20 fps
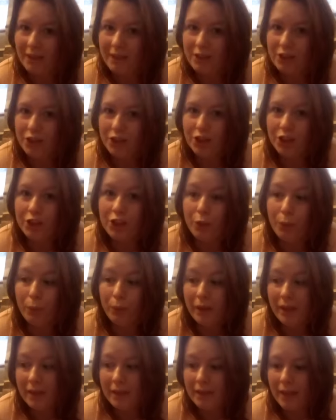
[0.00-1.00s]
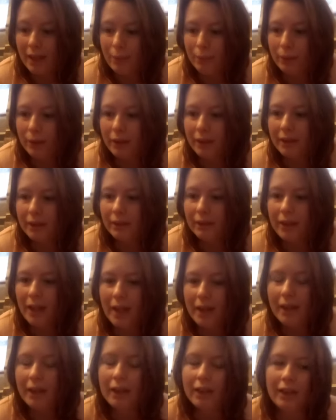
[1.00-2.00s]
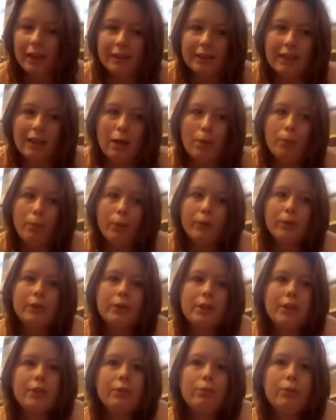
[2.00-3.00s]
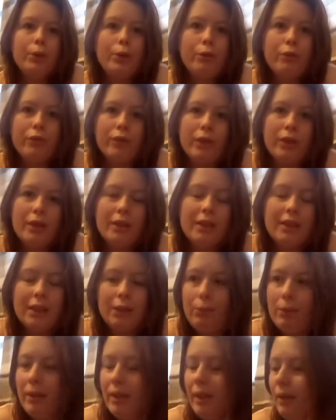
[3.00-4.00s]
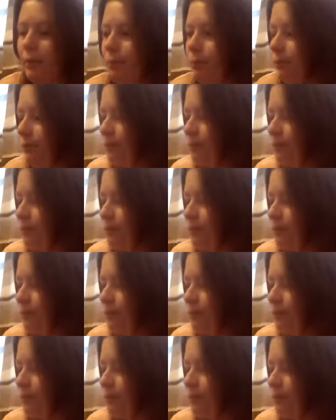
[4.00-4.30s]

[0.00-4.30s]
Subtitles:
It's just, I don't want it to get worse. So yeah, they're going to have to get up onto the roof and deal with it.